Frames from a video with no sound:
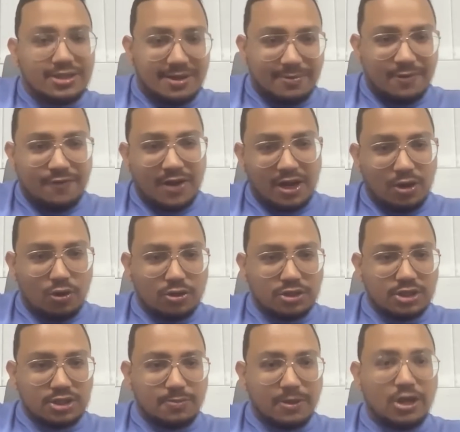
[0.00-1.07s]
some of our
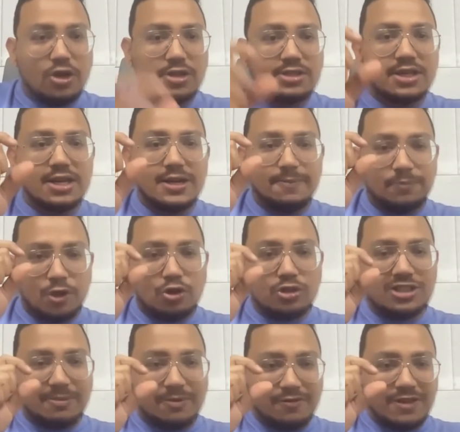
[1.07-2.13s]
launches, because
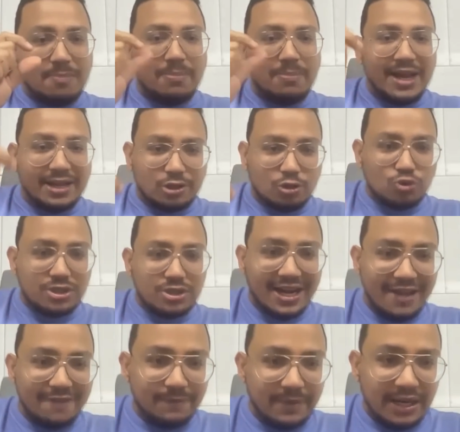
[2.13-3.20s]
some of the breakthroughs that
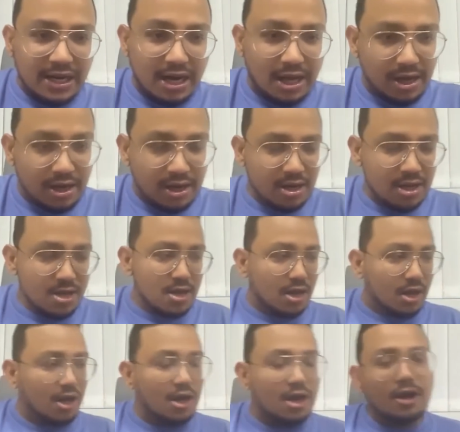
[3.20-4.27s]
have been done
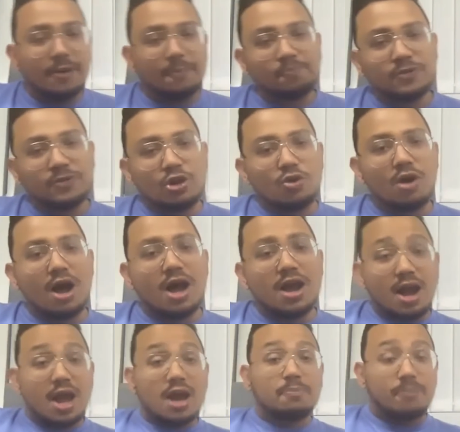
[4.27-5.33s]

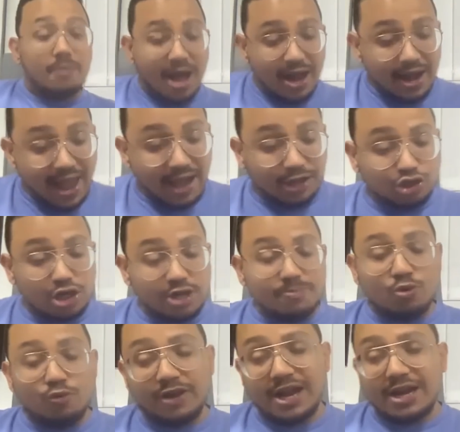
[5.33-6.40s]
are actually
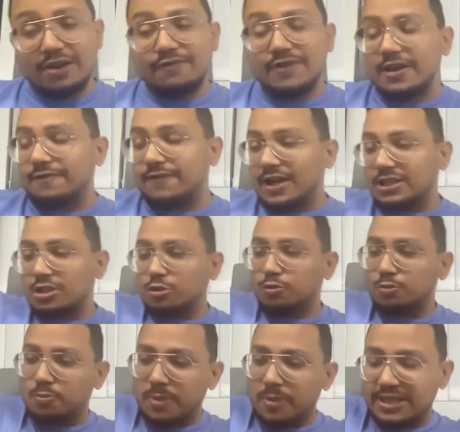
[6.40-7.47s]
moving at a very fast
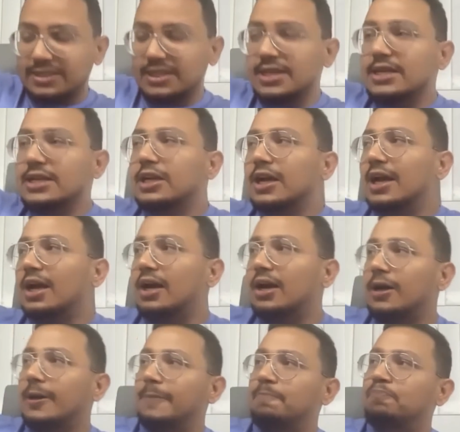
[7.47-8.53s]
pace.
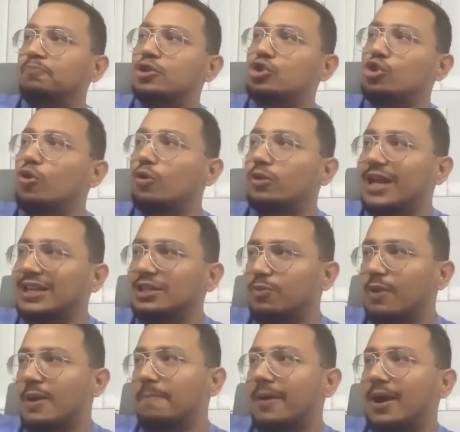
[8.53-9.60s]
So that's
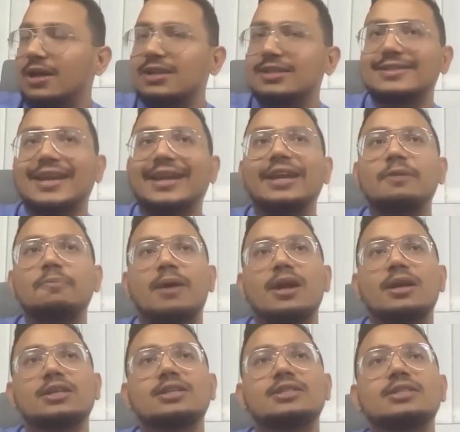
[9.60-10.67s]
one part. Second
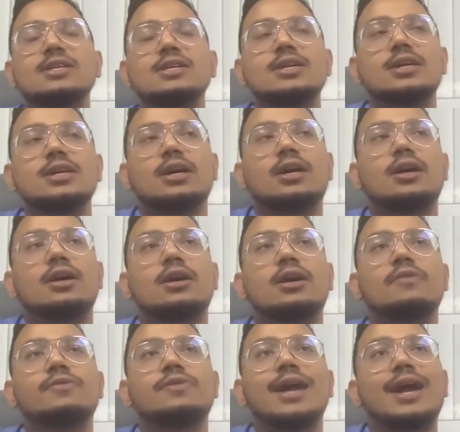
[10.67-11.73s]
part is
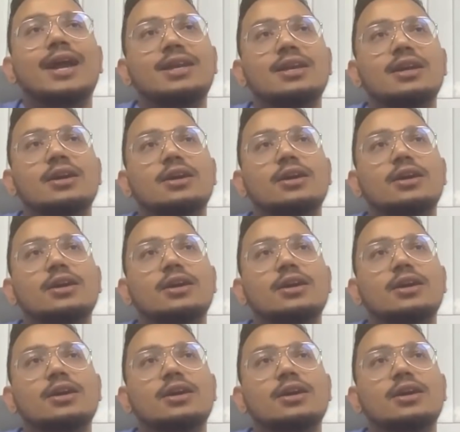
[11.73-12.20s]
that